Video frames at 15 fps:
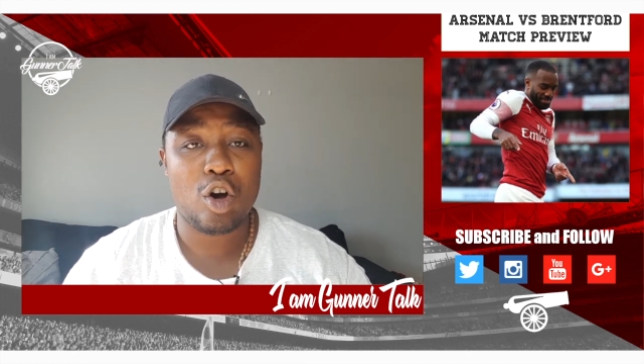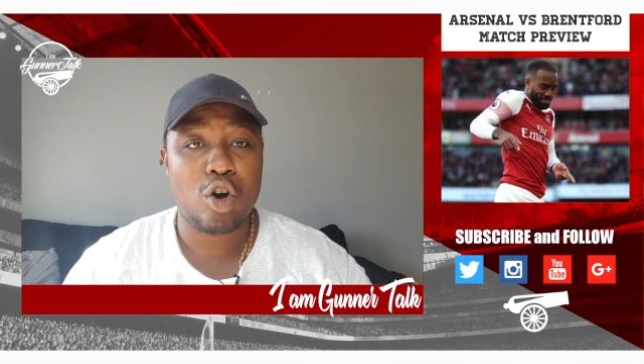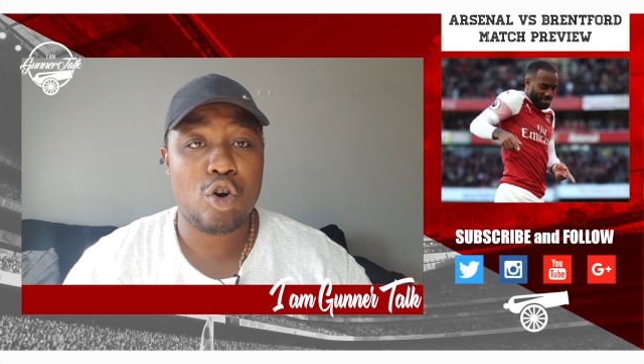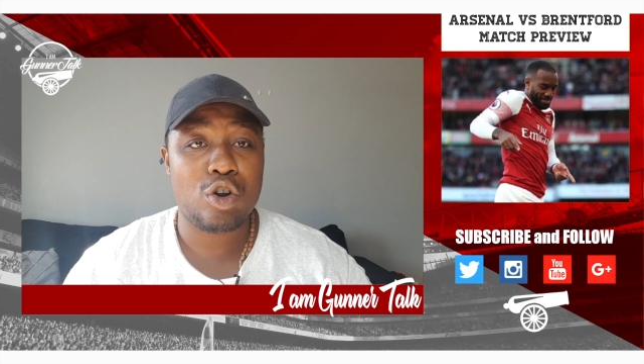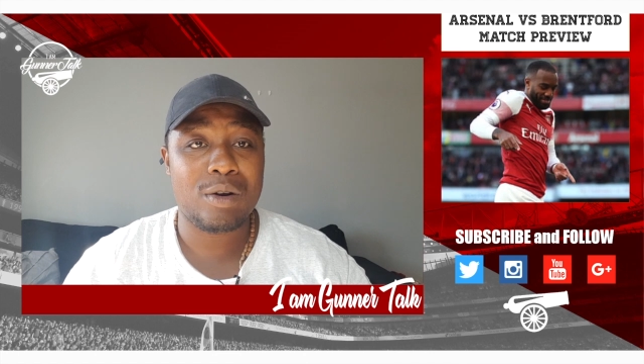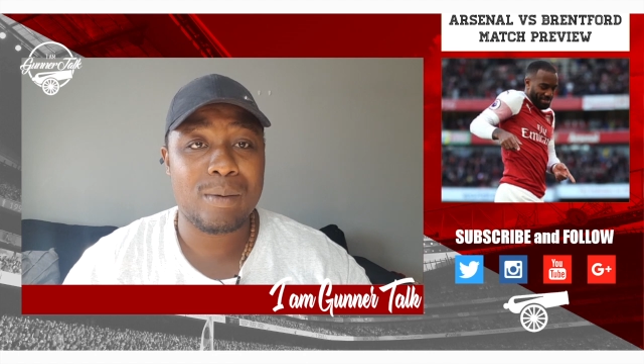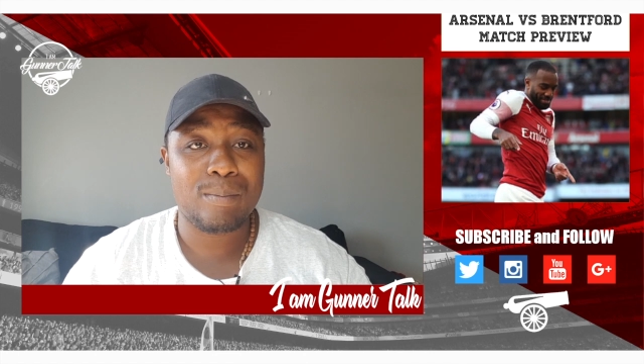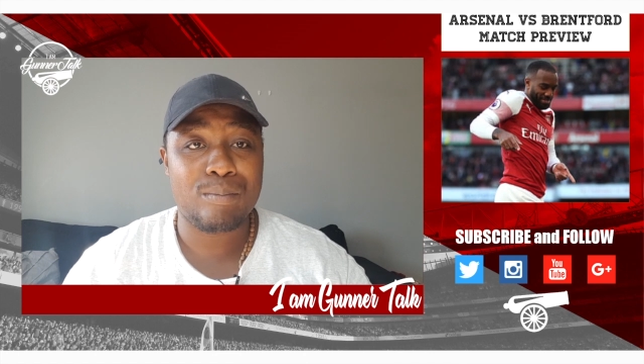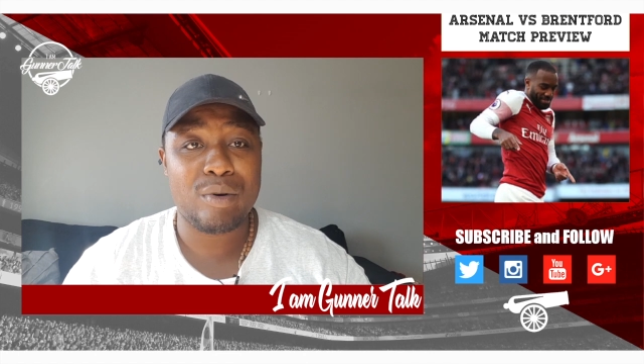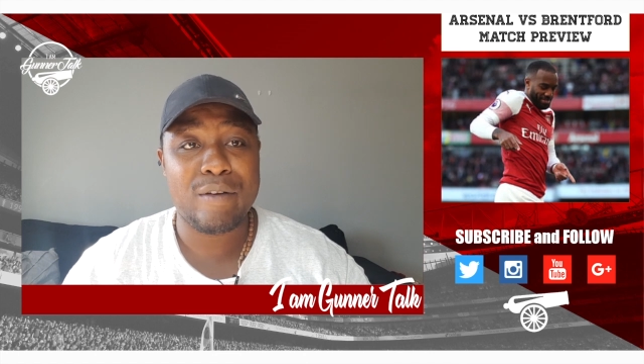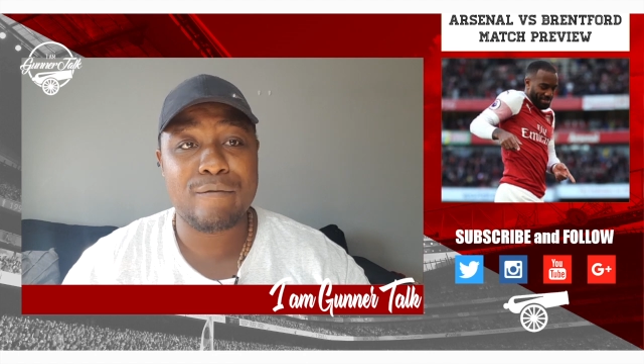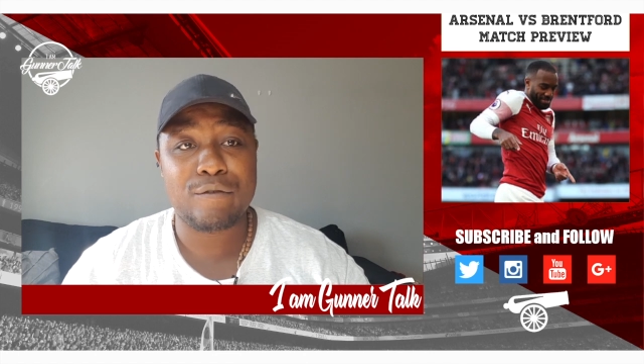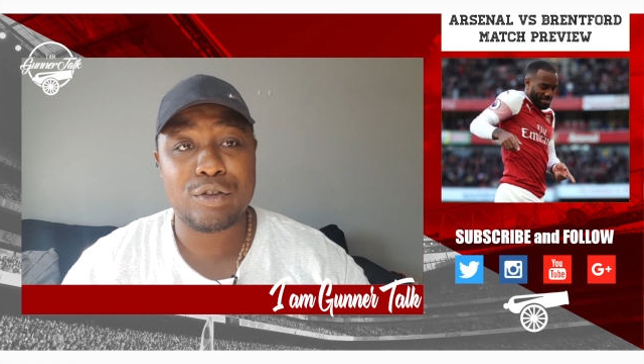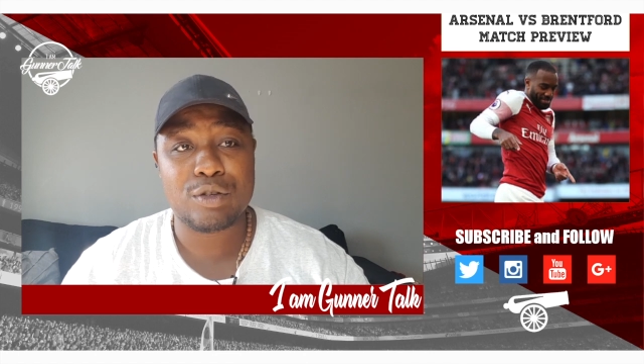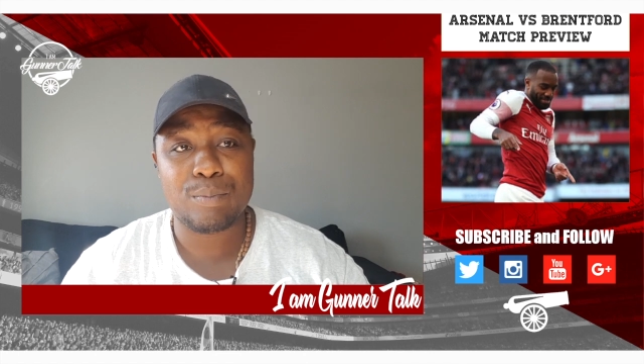on
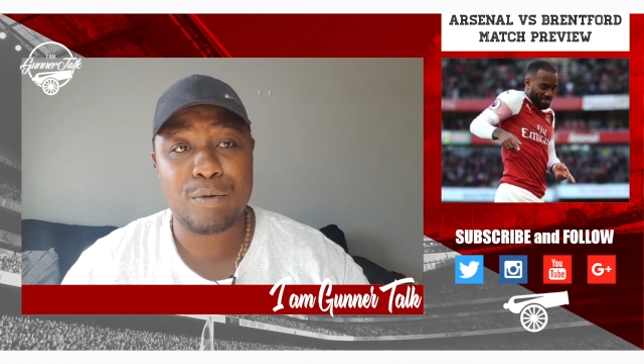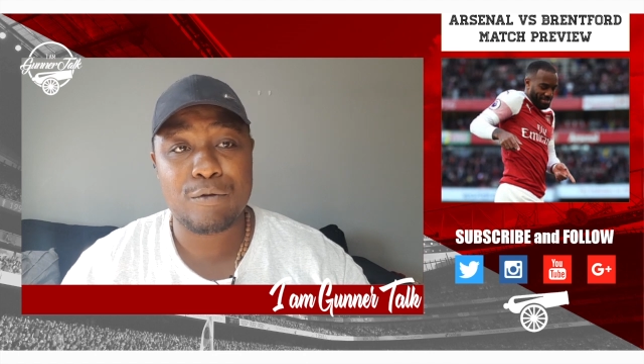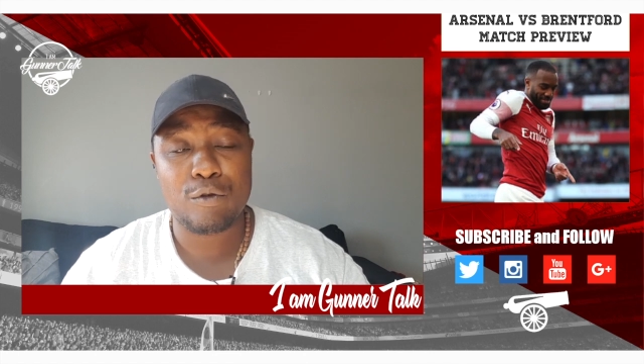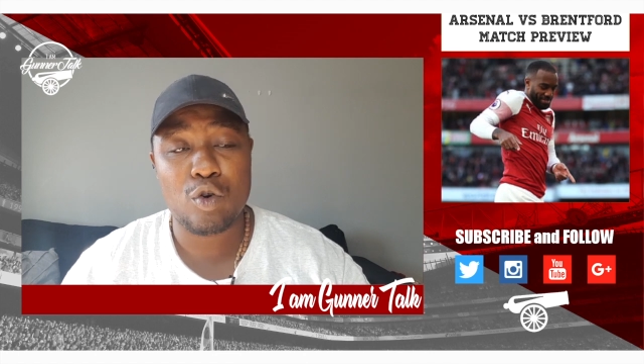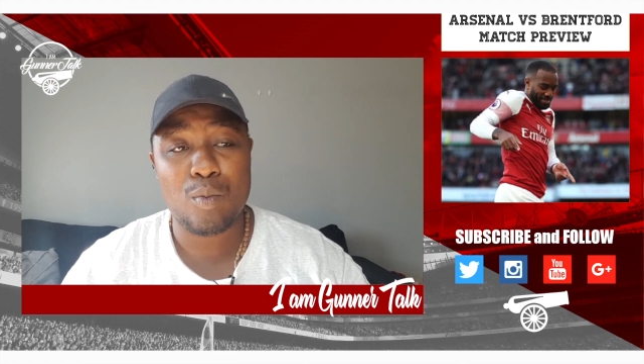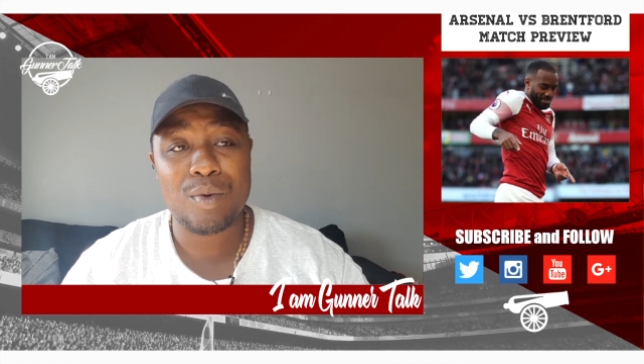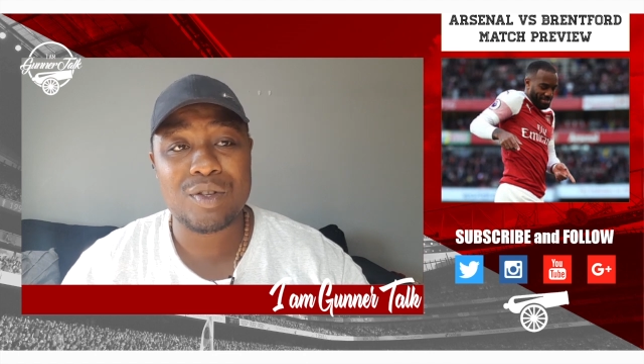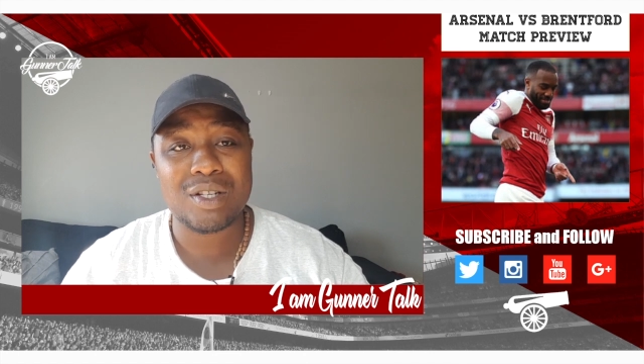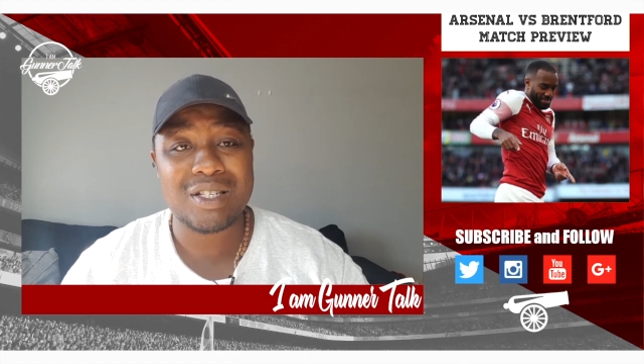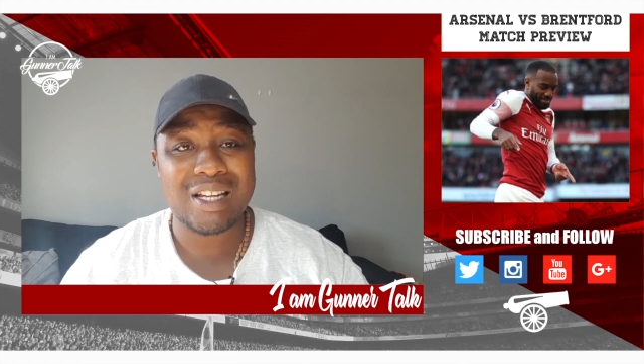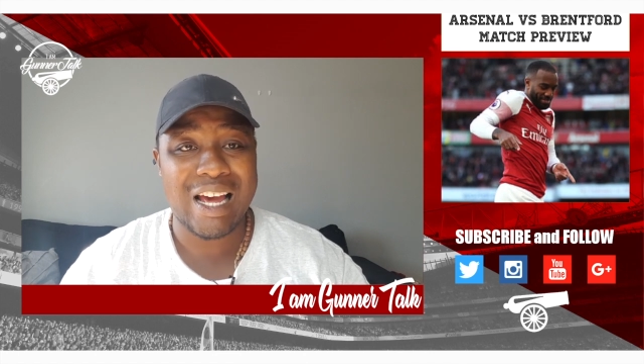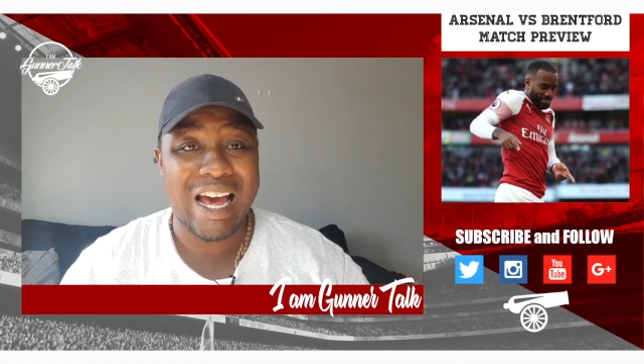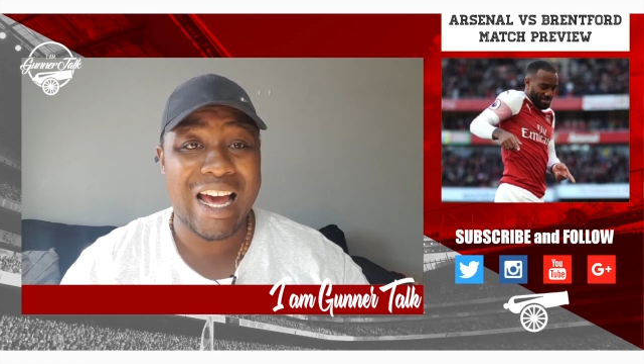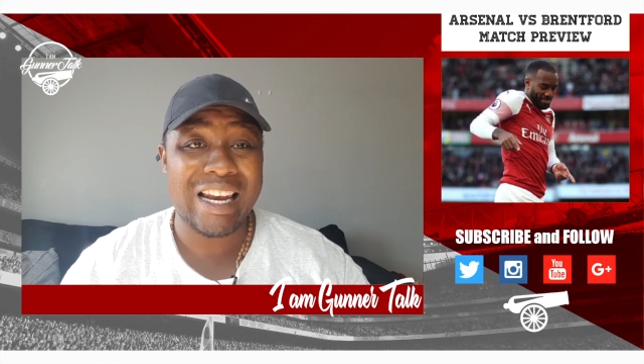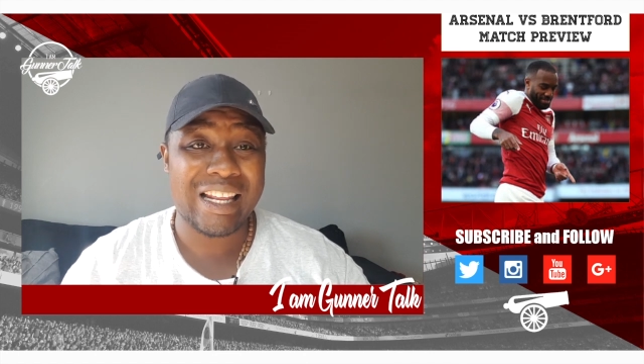Brentford's performances
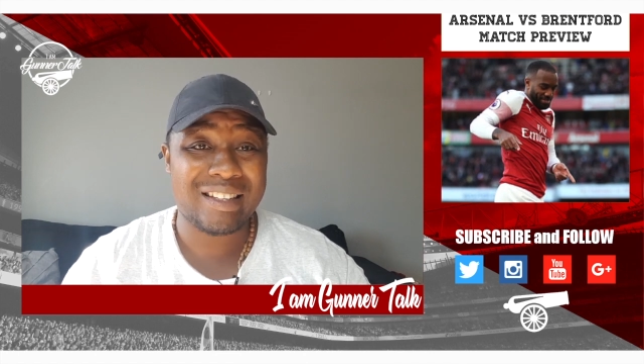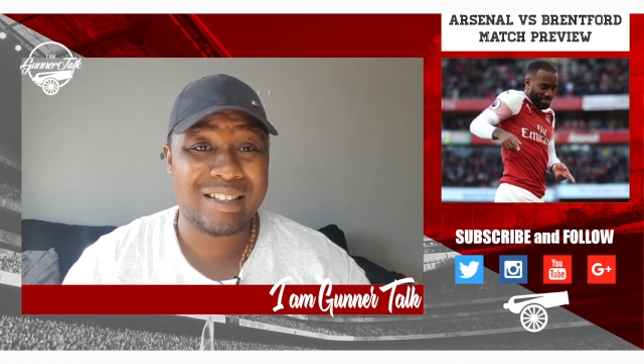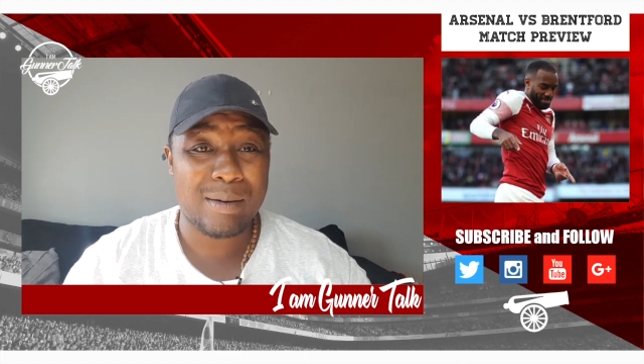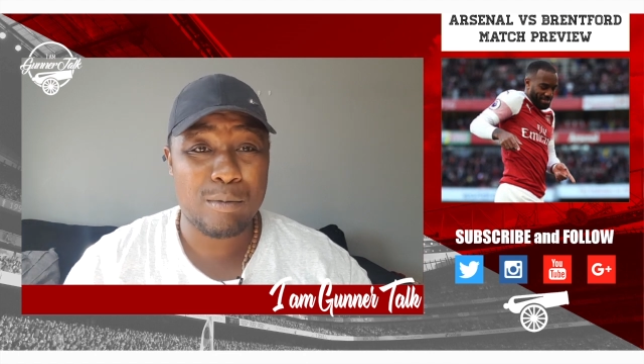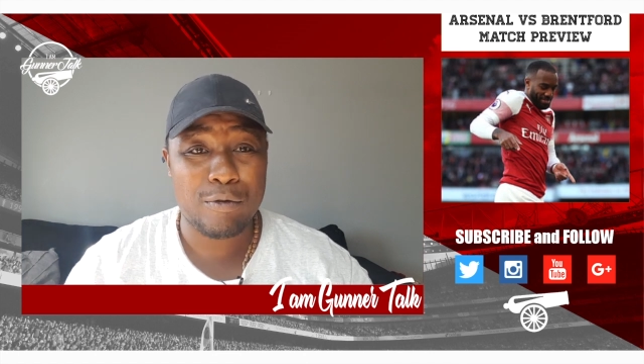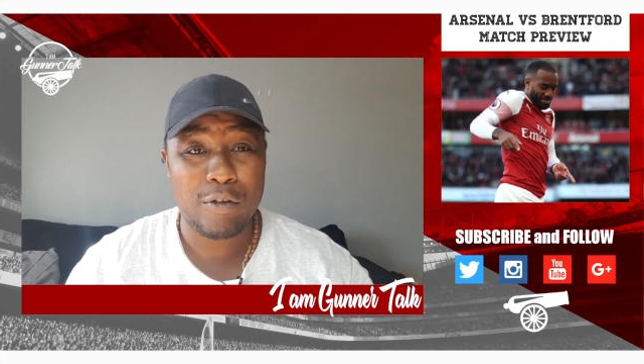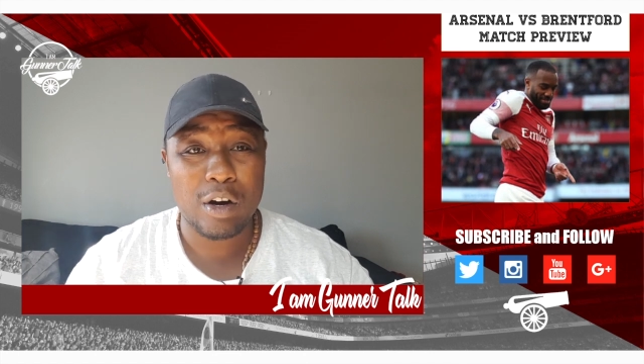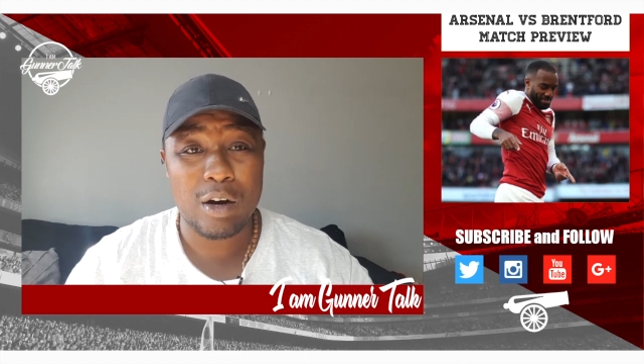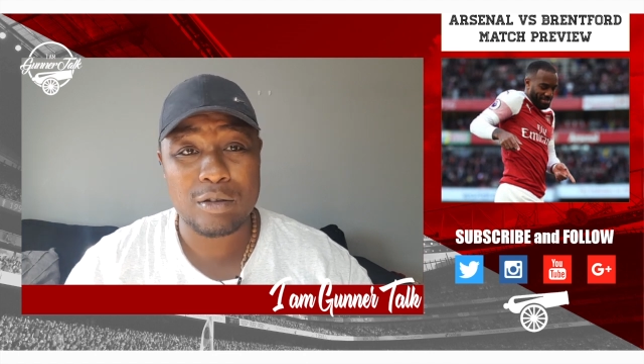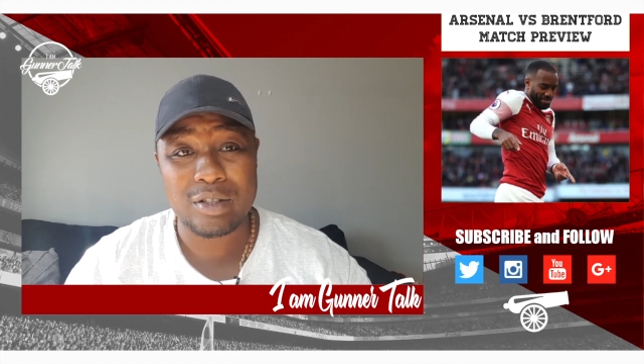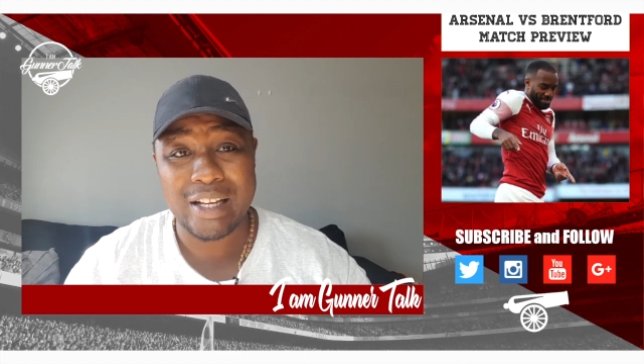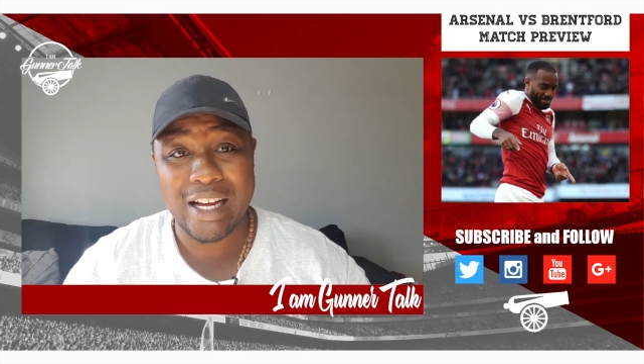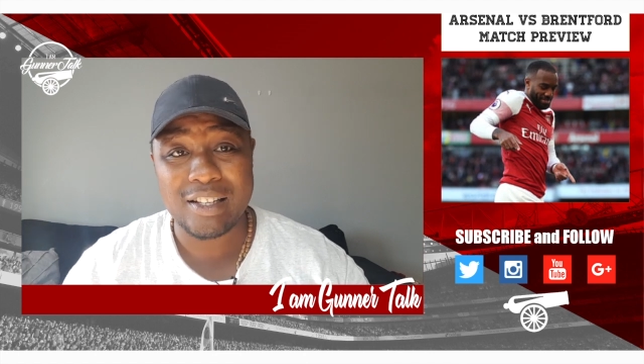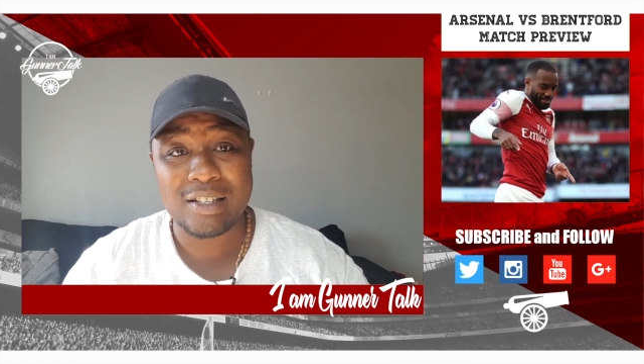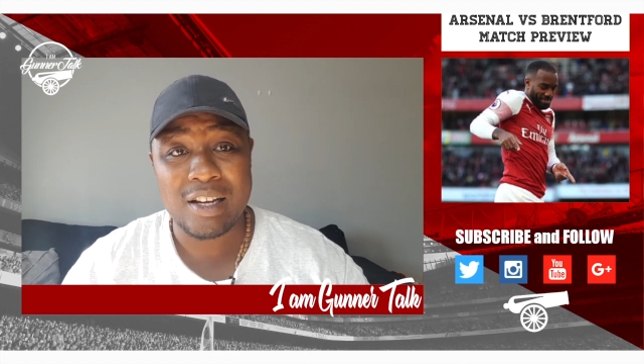and some of our
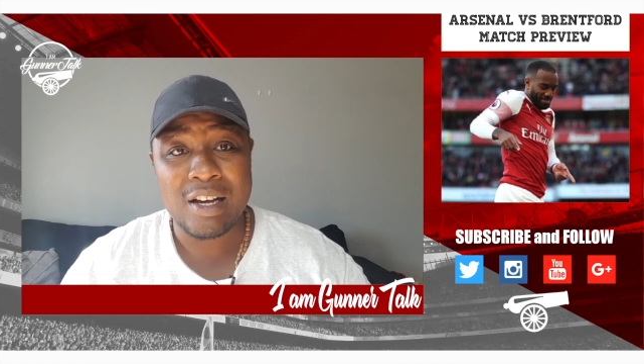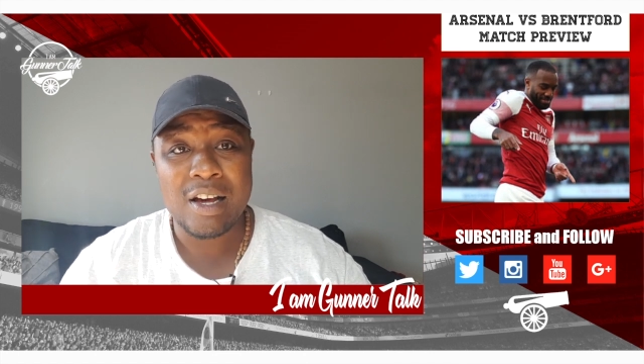stats